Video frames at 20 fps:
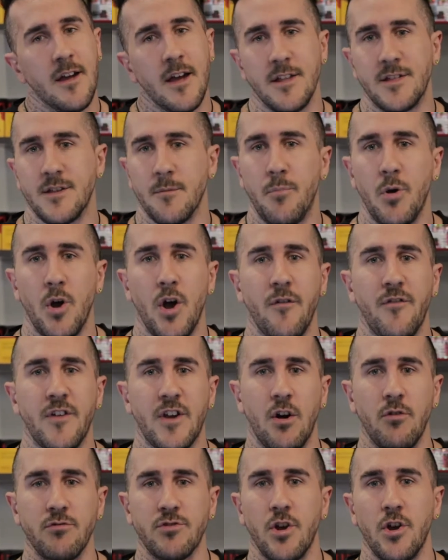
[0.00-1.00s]
it's a
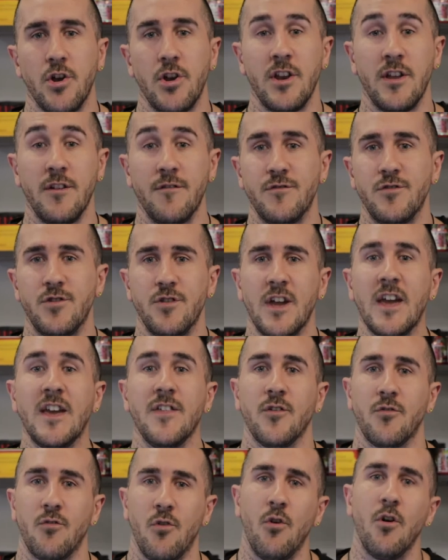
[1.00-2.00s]
perfect alternative to
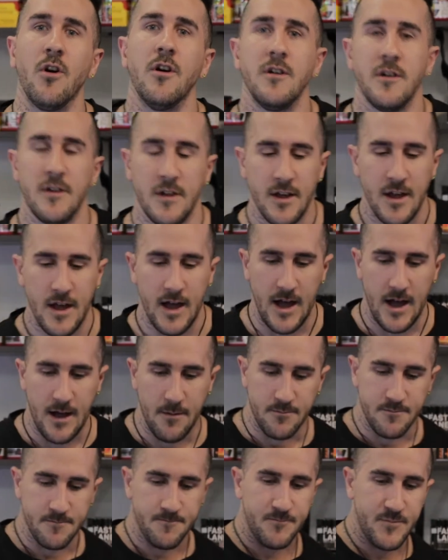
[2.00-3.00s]
either or.
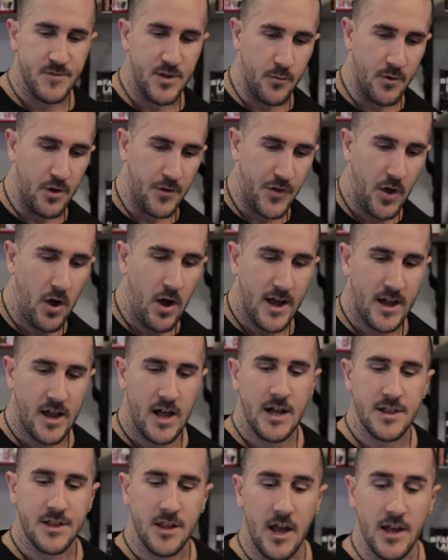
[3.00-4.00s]
So we've got the Hyde
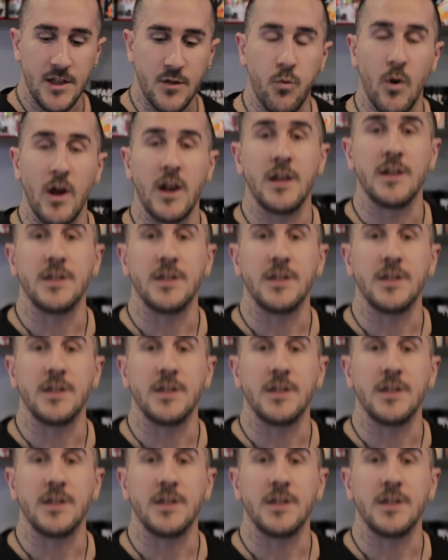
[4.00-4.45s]
Cutz, as well